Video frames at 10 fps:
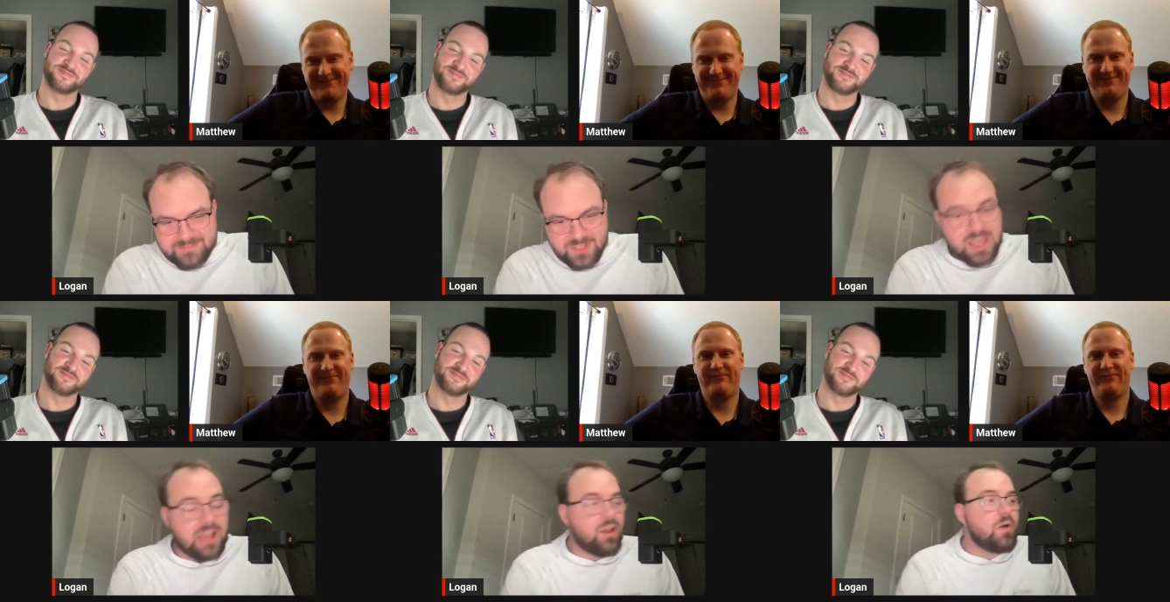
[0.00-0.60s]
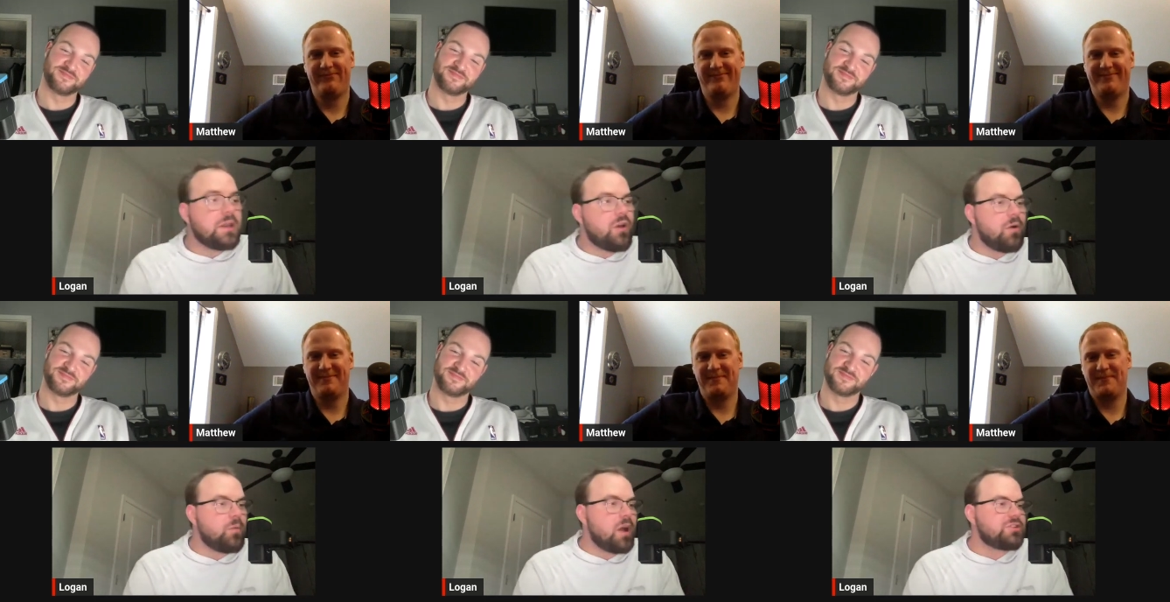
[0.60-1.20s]
Speaker 1: yeah, go
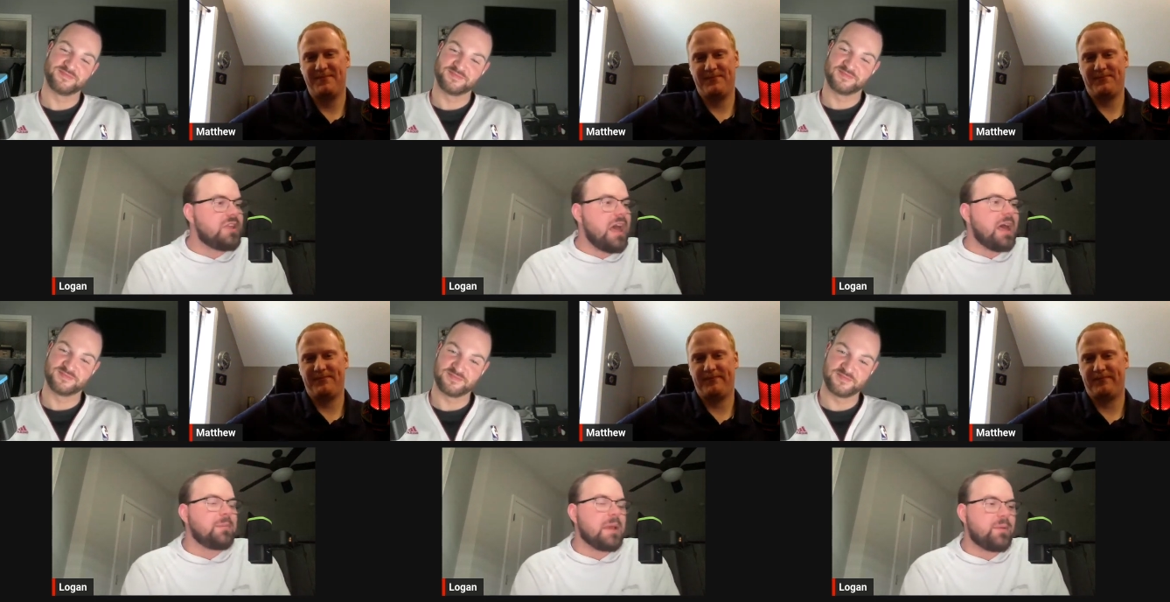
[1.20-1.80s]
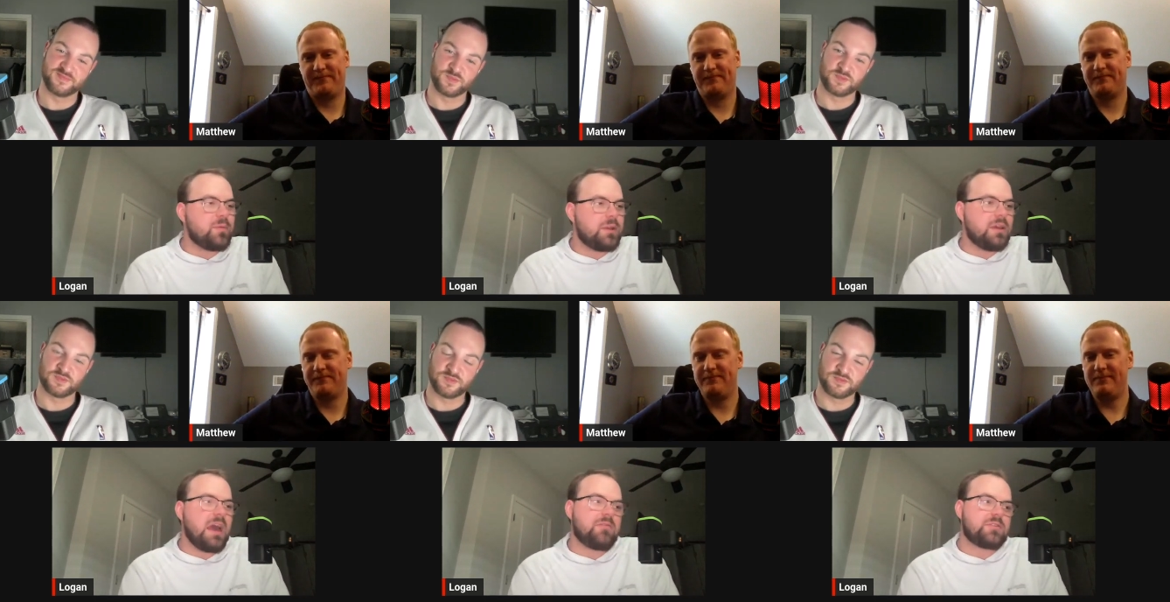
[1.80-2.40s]
and watch that. Maybe
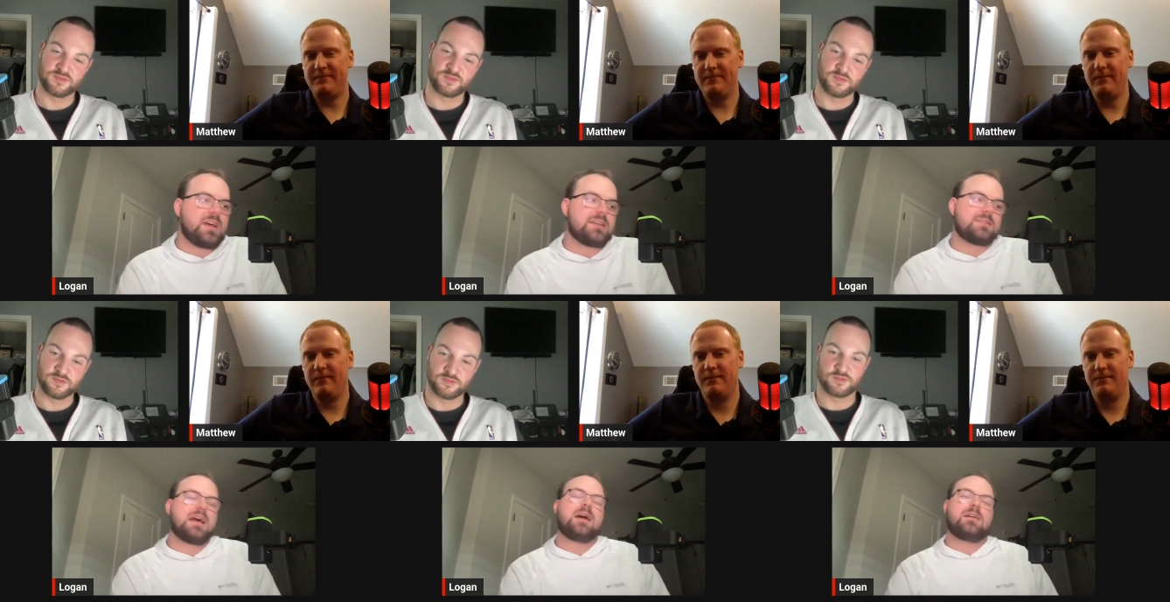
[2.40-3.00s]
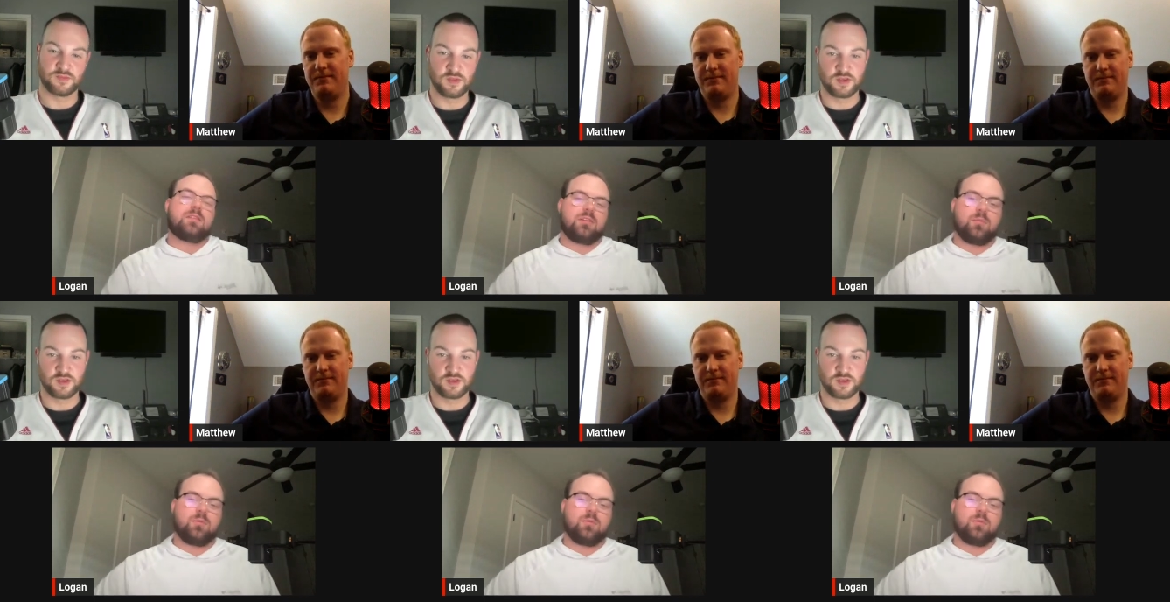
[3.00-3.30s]
we advertise that a little